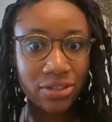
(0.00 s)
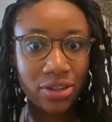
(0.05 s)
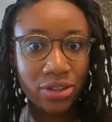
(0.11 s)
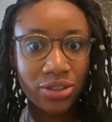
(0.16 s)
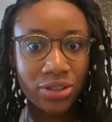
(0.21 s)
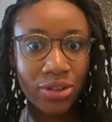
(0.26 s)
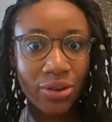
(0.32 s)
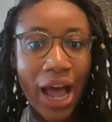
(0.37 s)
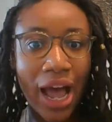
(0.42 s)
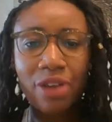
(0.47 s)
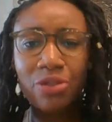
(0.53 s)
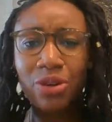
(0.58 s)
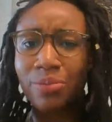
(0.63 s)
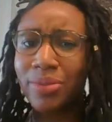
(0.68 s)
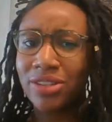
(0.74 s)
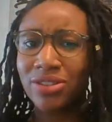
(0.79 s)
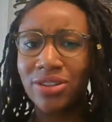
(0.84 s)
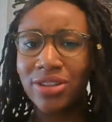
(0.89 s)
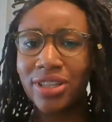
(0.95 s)
It's also, how do
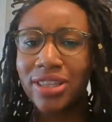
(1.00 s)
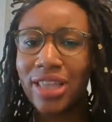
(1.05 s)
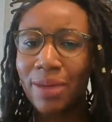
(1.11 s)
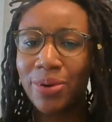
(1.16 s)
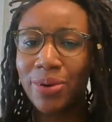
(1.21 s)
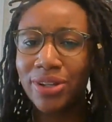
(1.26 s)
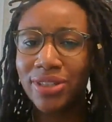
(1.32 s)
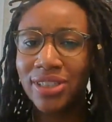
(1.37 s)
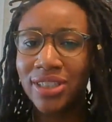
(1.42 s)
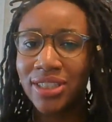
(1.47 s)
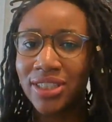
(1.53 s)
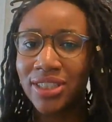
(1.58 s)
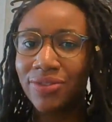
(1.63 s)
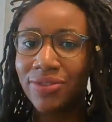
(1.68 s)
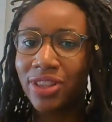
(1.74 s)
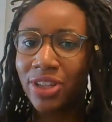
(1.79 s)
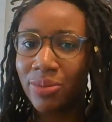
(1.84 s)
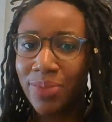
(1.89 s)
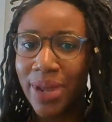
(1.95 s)
we make sure that that person is
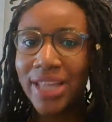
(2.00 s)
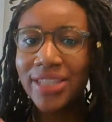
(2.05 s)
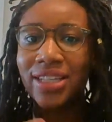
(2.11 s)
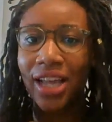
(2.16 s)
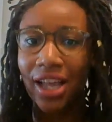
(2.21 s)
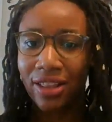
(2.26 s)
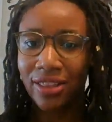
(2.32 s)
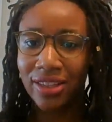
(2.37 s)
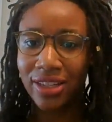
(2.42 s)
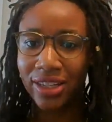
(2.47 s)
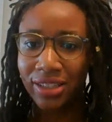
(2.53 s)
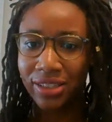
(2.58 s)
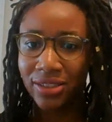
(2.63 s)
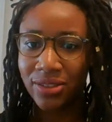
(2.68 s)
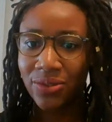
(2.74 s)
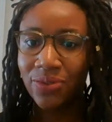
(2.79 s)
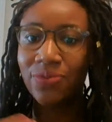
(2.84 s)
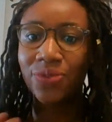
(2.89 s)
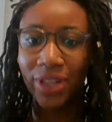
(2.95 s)
living their best,
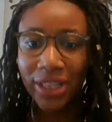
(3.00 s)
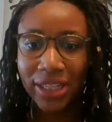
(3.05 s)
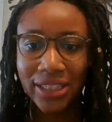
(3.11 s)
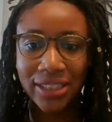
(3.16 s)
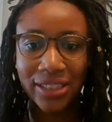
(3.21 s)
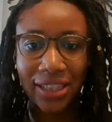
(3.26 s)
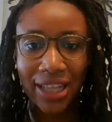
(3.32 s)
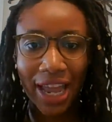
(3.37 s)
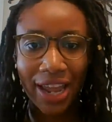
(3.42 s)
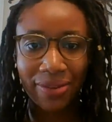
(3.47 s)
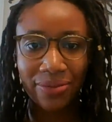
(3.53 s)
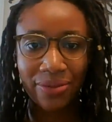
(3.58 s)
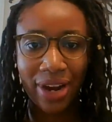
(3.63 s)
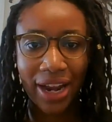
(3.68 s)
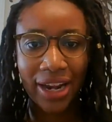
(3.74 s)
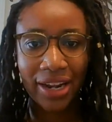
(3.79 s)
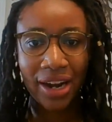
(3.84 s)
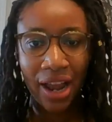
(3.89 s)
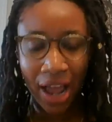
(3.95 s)
healthiest, fullest life,
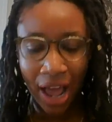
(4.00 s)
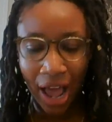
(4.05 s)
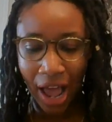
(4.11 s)
right?